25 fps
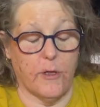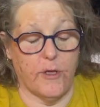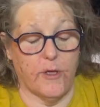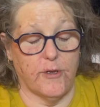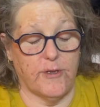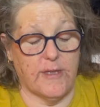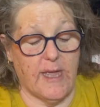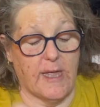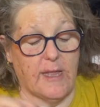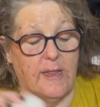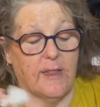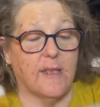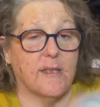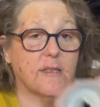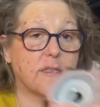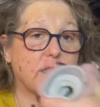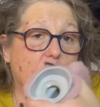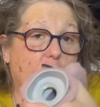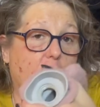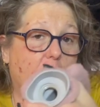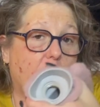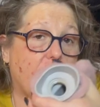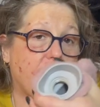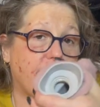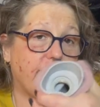You take this
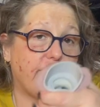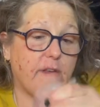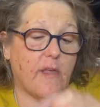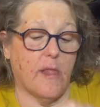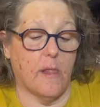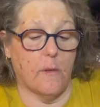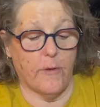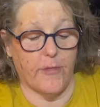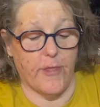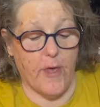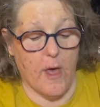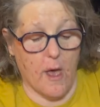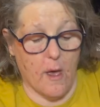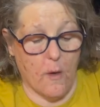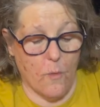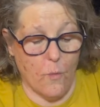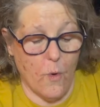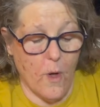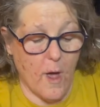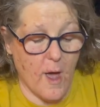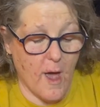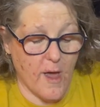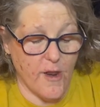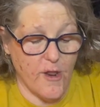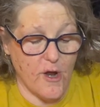off, fill it with hot
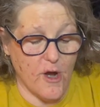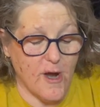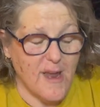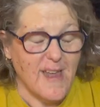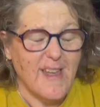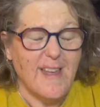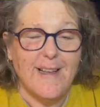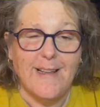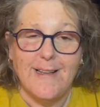water.